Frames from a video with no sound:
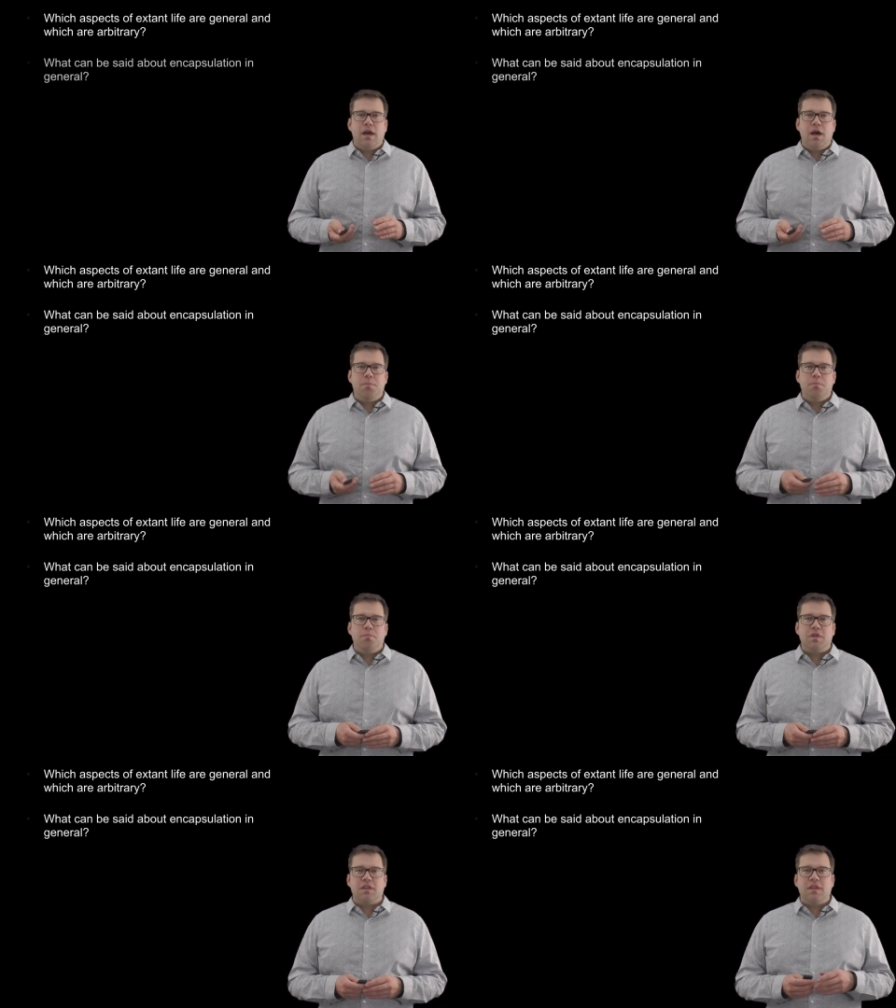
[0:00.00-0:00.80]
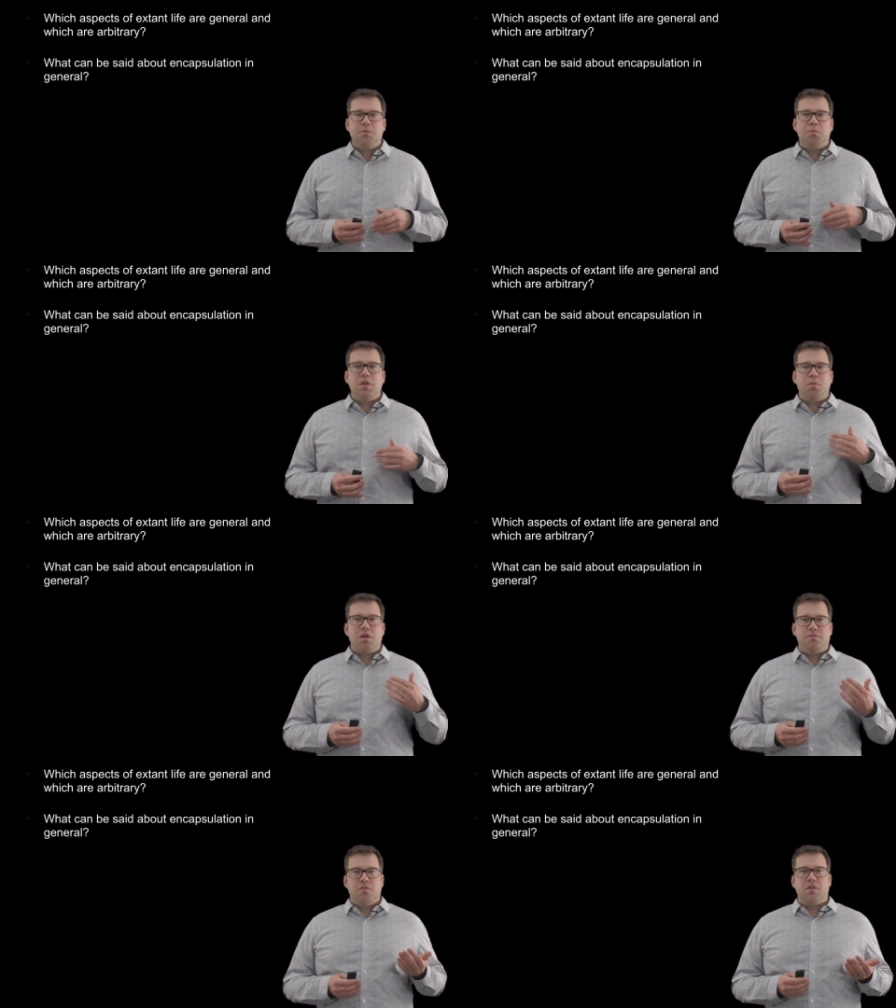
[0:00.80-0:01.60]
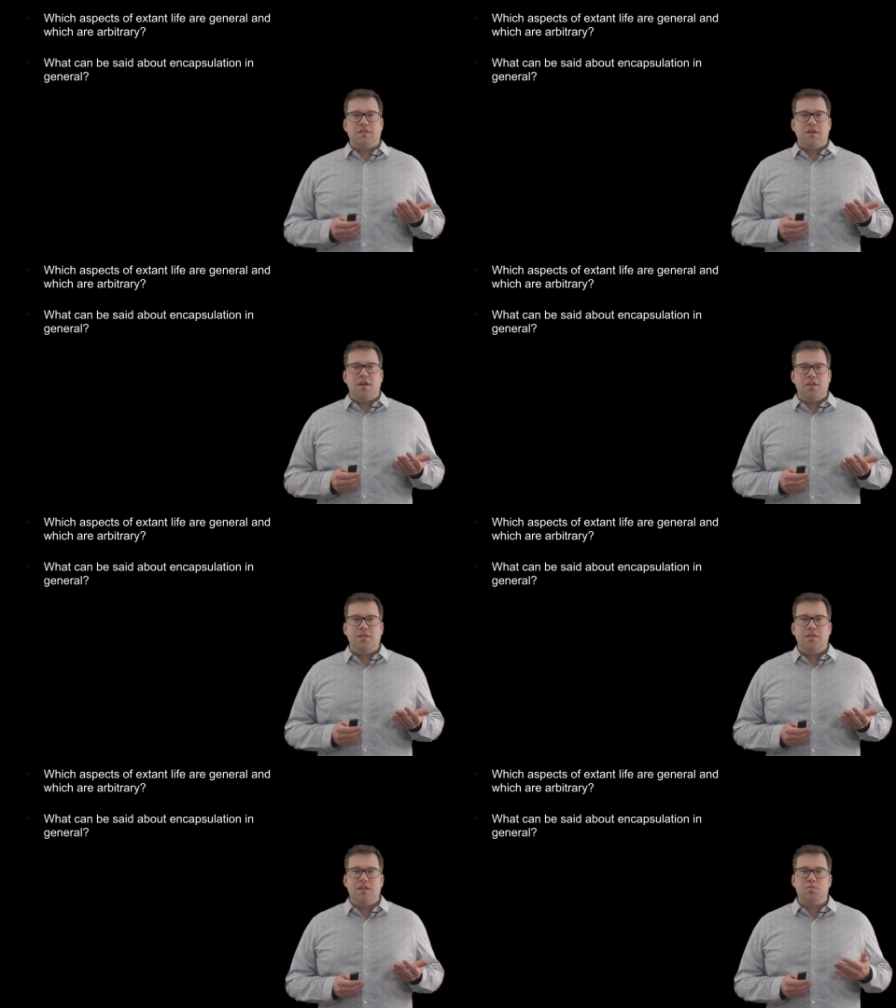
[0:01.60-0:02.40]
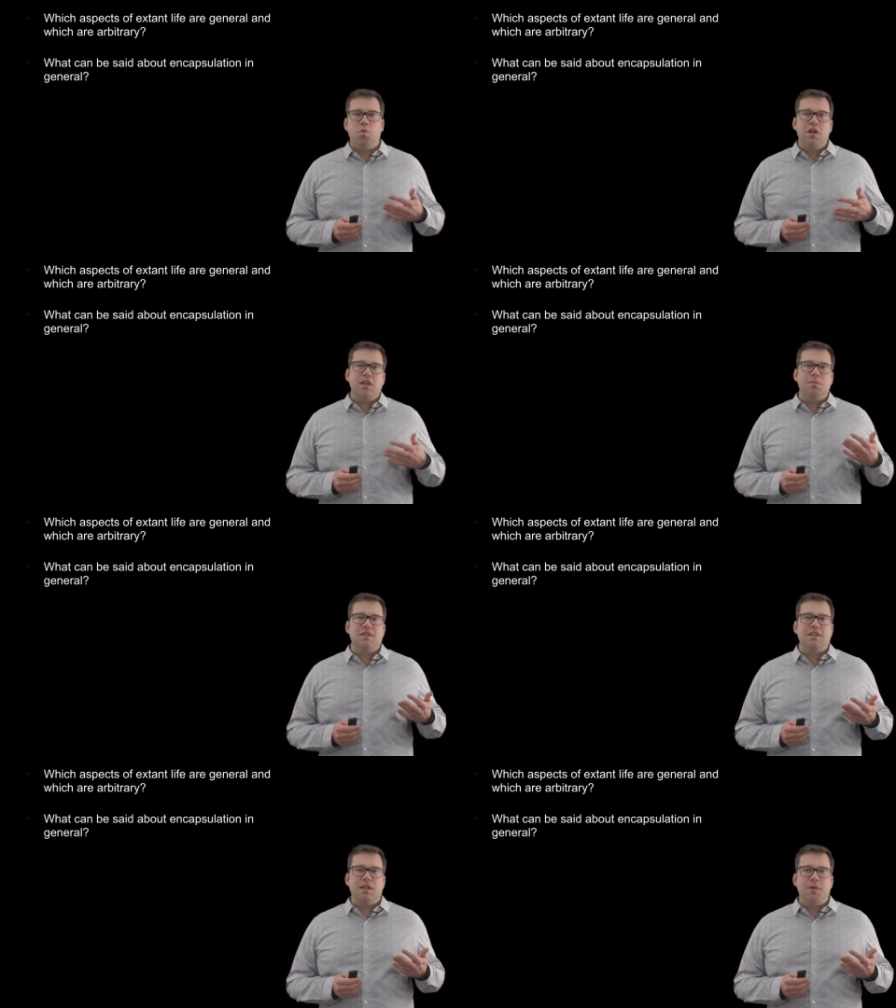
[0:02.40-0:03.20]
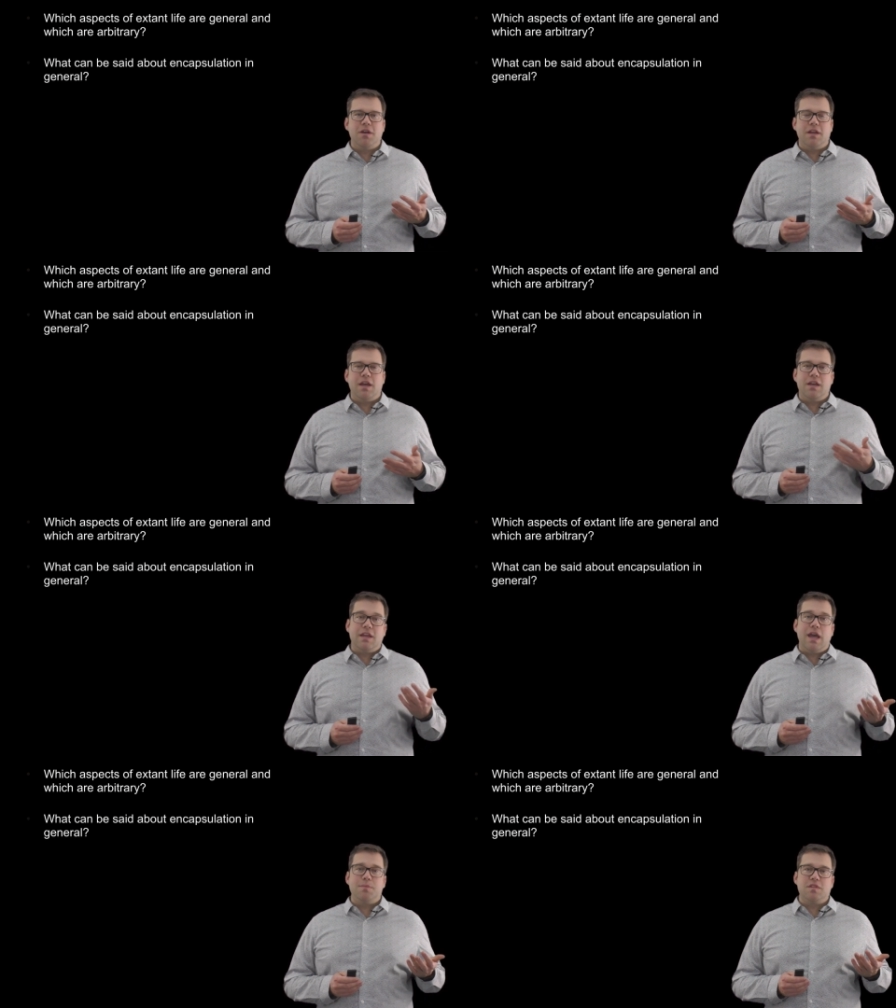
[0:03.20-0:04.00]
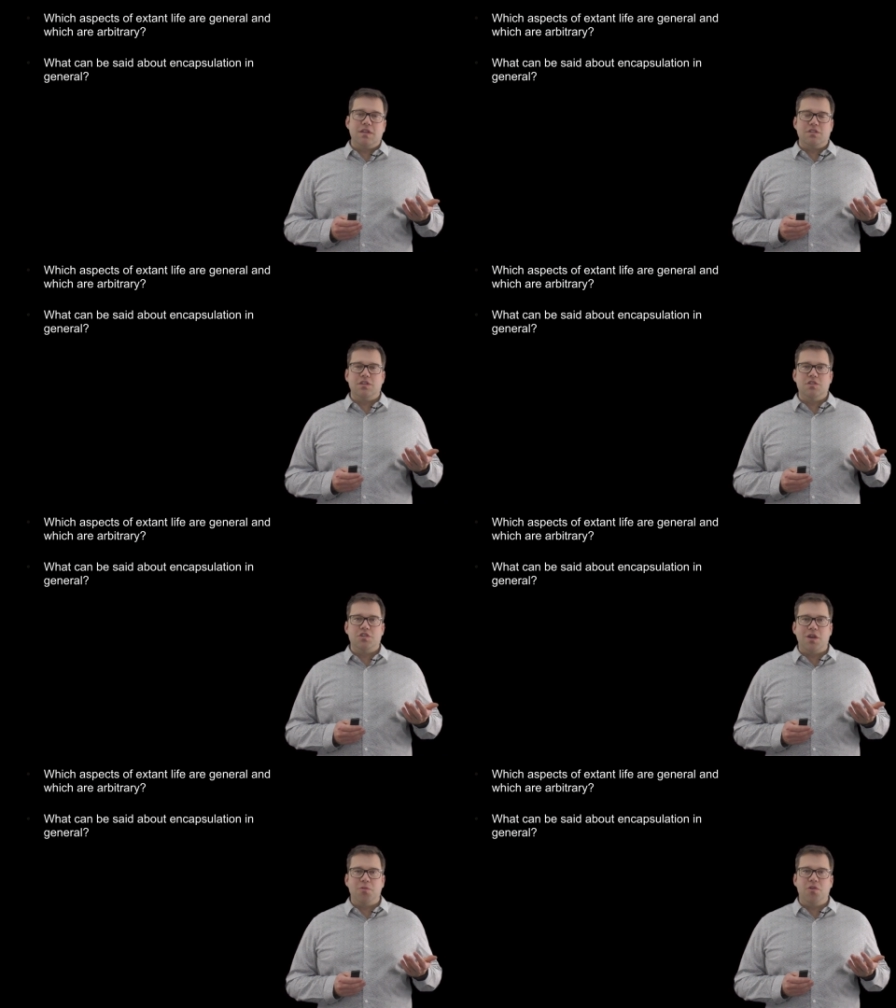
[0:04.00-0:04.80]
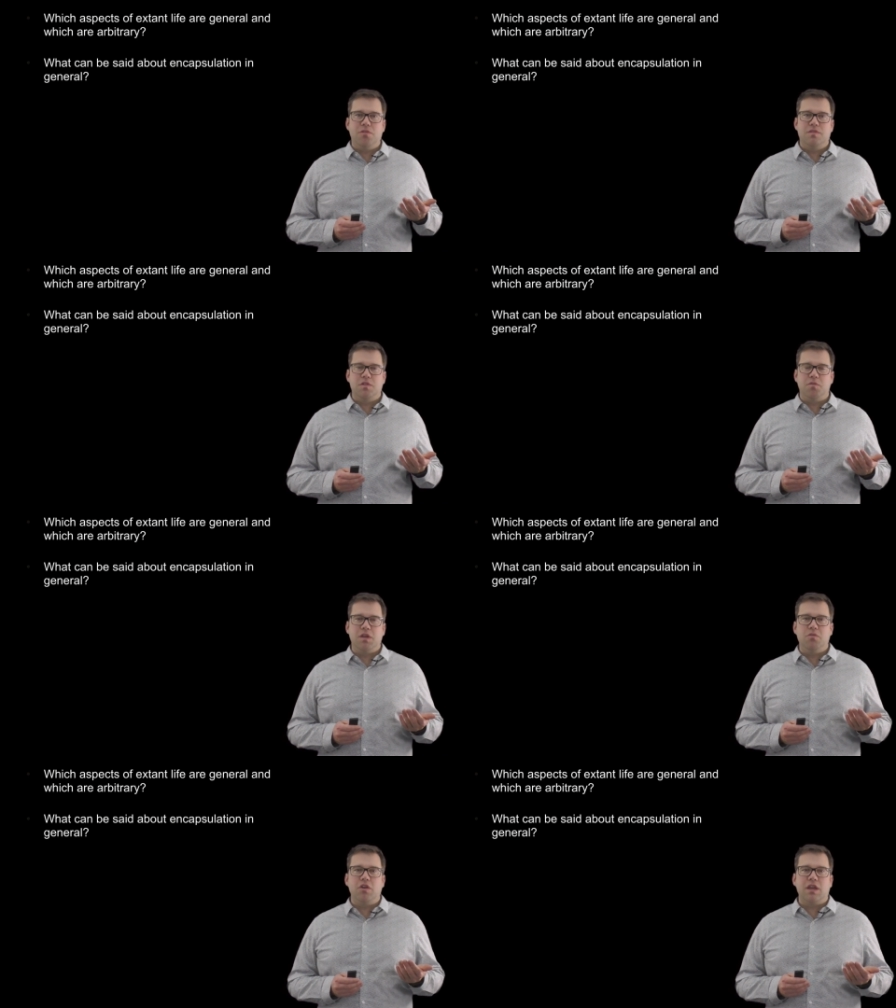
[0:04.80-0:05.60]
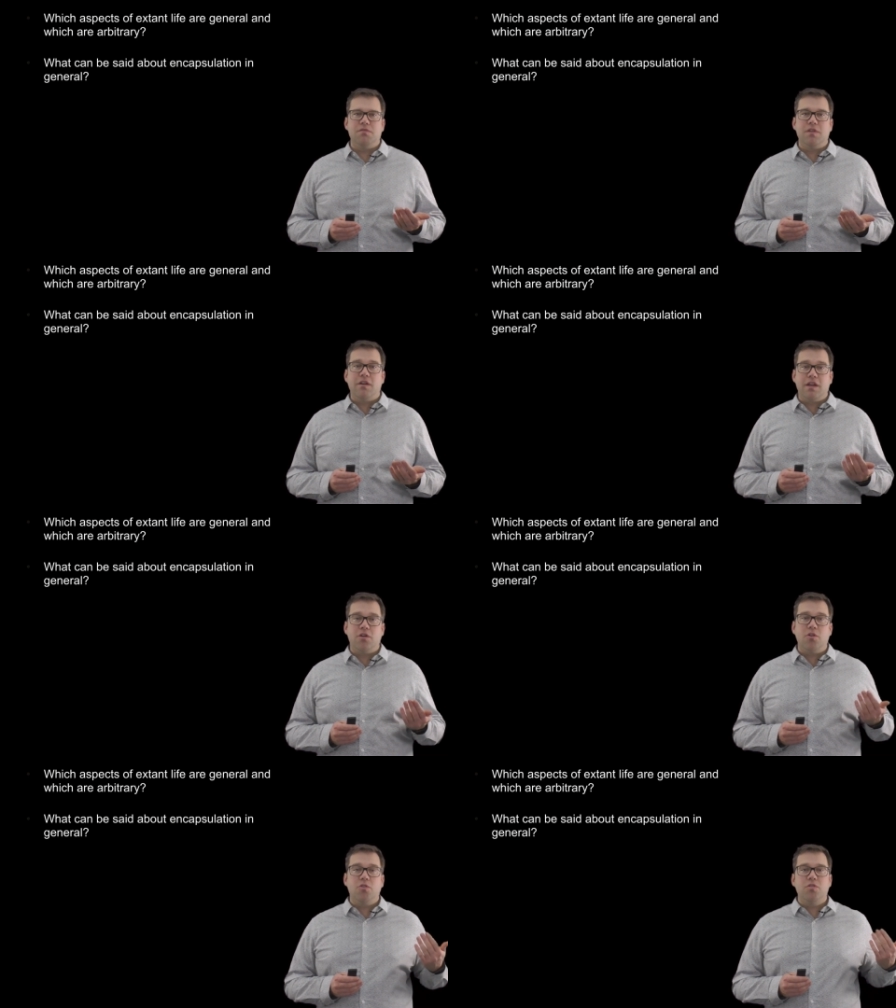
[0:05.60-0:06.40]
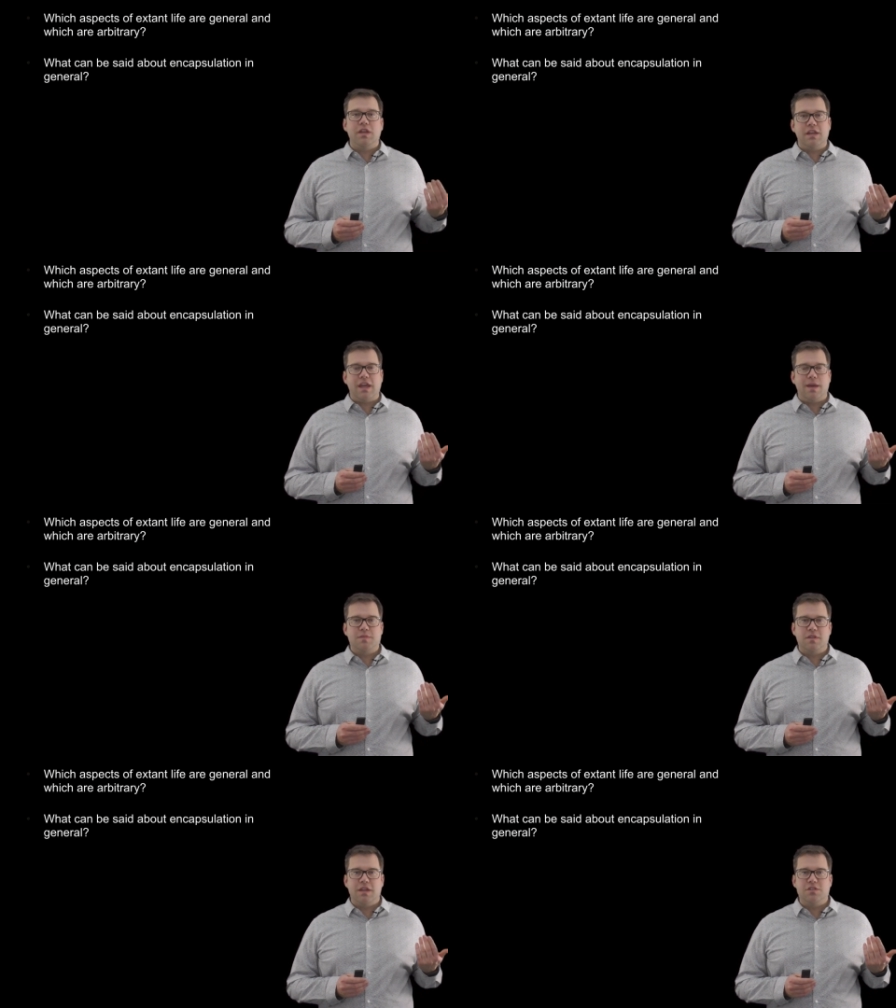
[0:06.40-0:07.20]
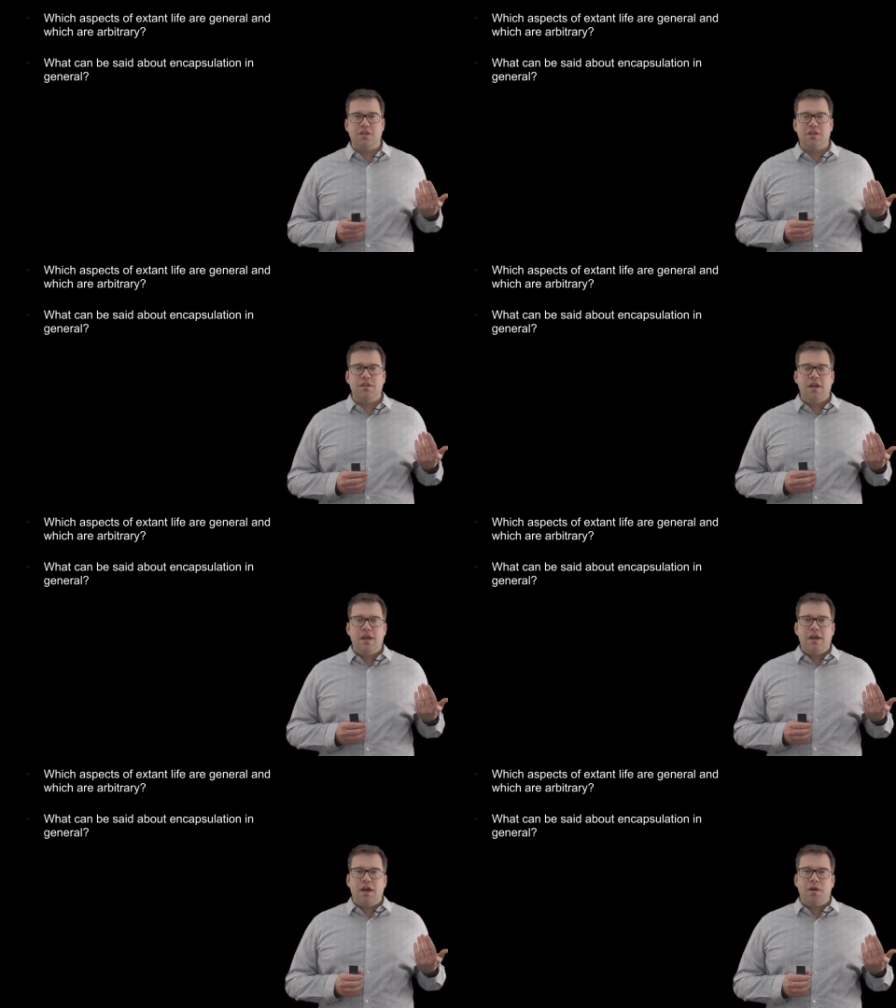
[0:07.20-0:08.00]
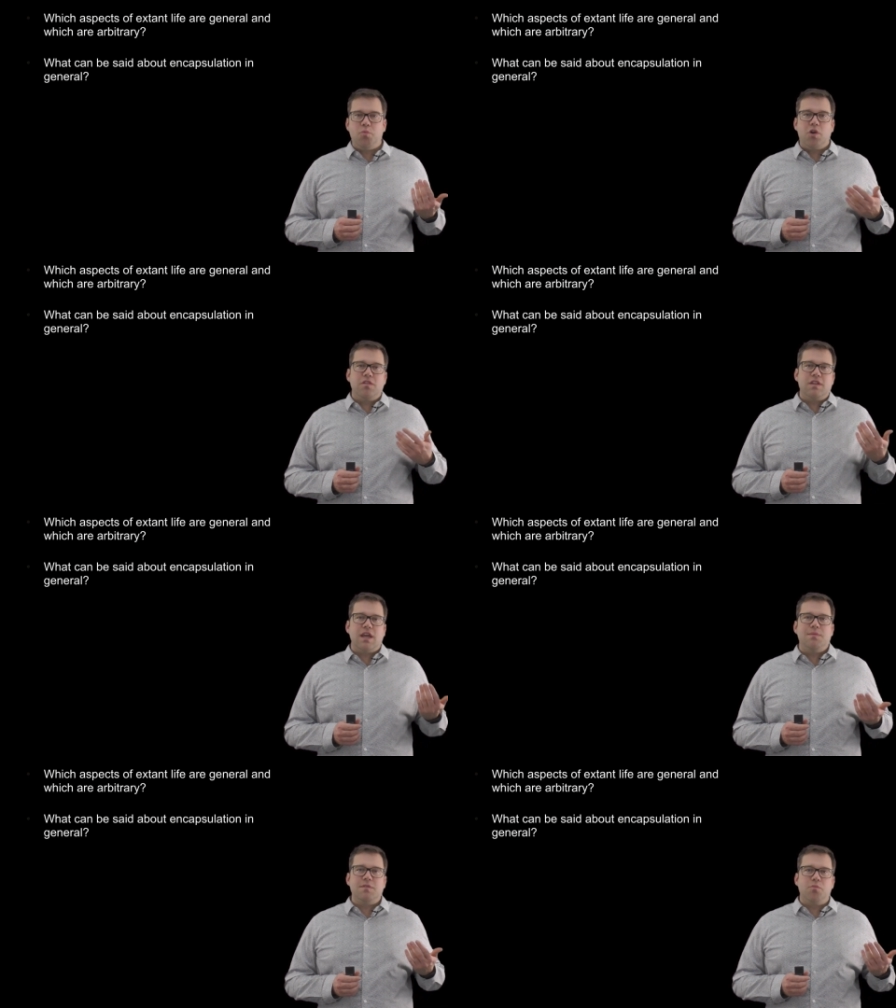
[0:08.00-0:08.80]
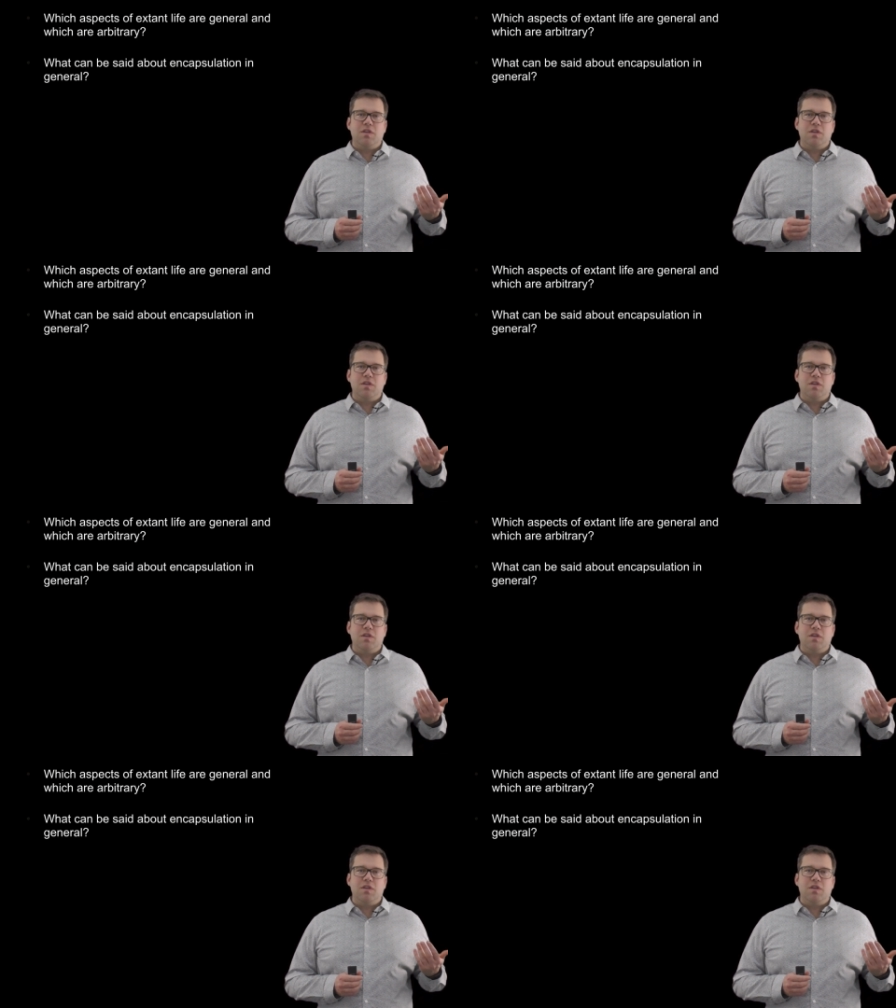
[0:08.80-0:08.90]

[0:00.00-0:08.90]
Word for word: Um, but the thing we really want to focus on is what can be said about encapsulation in general. So if we look at very early encapsulation, um, what are the types of